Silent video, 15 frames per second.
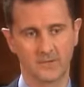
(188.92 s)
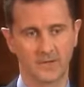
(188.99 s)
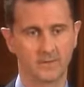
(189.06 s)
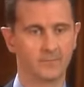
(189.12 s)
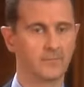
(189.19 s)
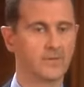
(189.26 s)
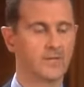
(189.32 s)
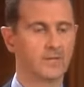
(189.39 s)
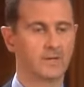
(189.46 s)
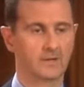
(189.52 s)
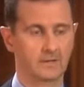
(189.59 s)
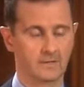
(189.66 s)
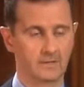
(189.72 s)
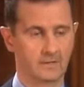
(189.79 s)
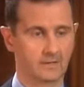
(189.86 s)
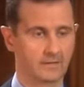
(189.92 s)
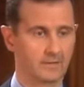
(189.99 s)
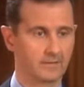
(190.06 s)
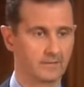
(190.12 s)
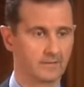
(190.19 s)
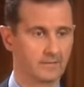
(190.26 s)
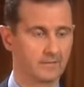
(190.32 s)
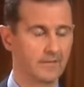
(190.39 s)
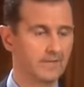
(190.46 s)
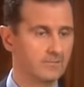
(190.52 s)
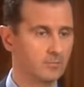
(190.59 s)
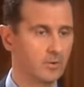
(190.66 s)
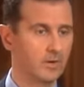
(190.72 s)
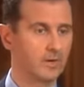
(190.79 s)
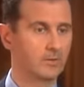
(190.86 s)
Yeah. That's
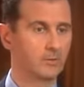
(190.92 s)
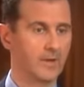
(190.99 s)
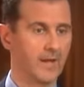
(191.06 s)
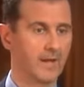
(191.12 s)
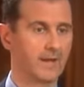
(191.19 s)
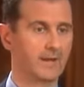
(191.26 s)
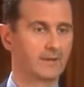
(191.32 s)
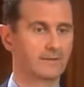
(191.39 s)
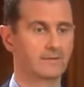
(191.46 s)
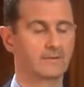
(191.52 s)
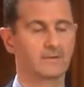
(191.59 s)
why we had